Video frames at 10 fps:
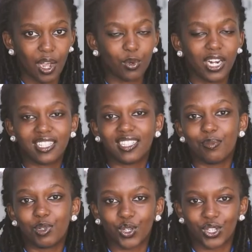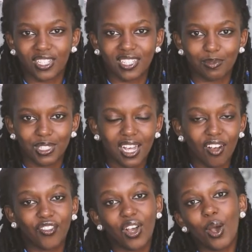I will let him introduce
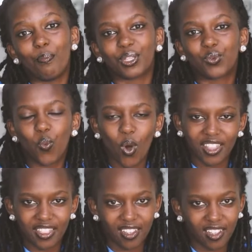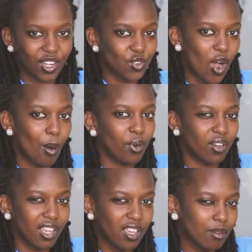himself, but one thing I know
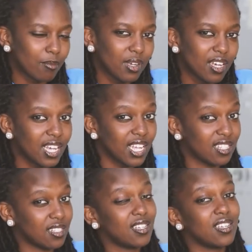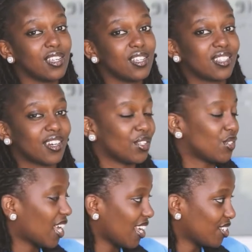about him is he is an
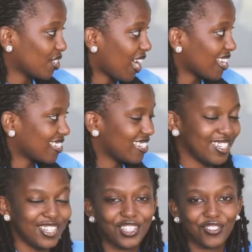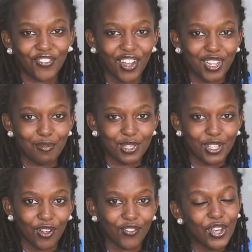educator as he defined
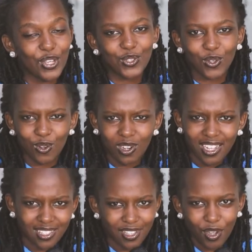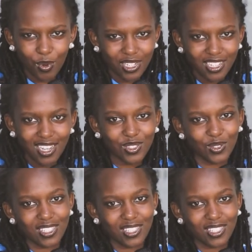himself. So let's hear what he has to